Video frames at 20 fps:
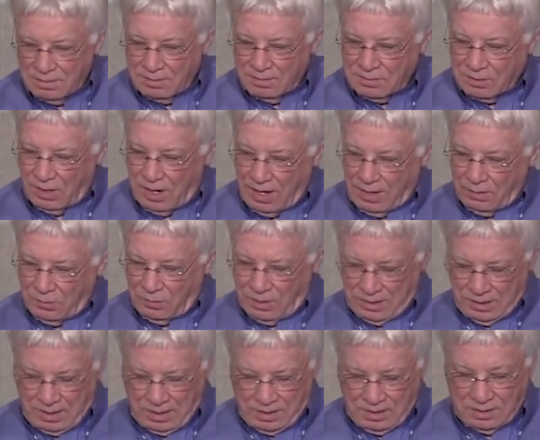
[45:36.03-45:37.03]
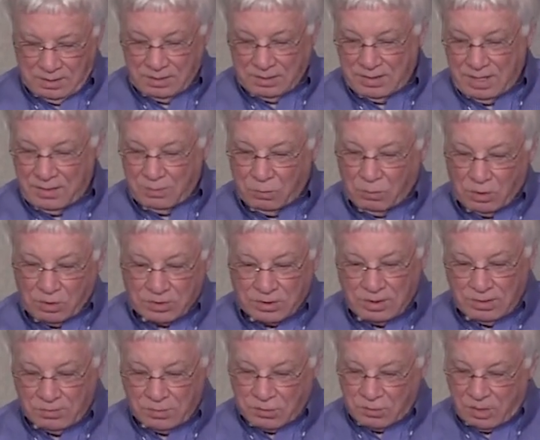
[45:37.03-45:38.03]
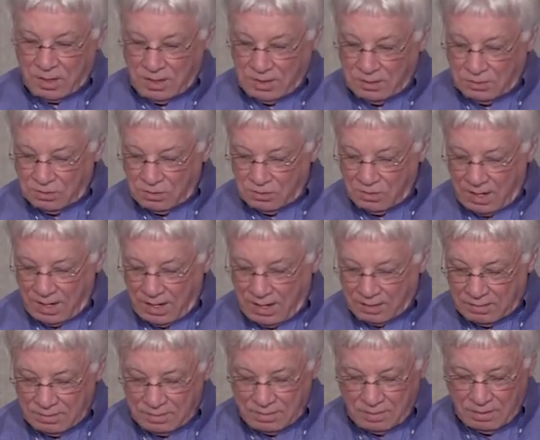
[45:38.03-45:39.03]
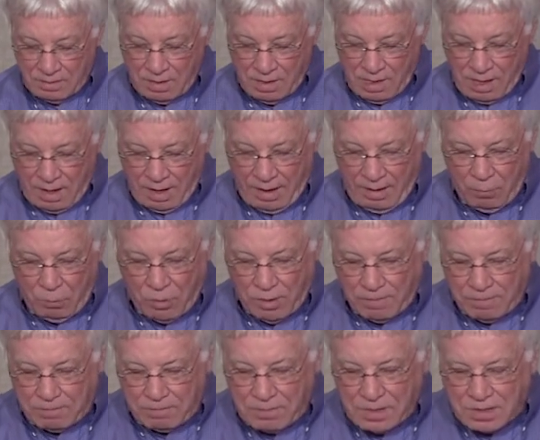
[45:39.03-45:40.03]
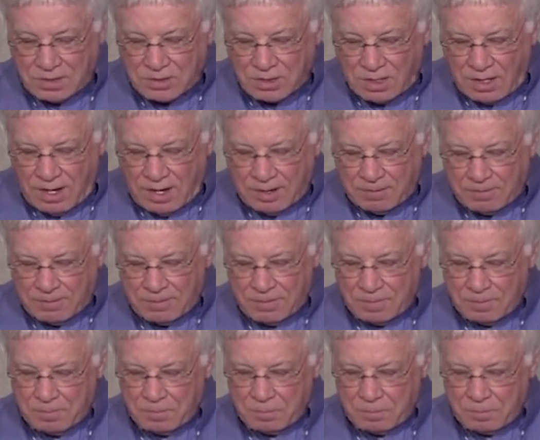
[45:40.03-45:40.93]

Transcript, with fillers: So I don't want to get into dead works even trying to do that. I want a fixed life.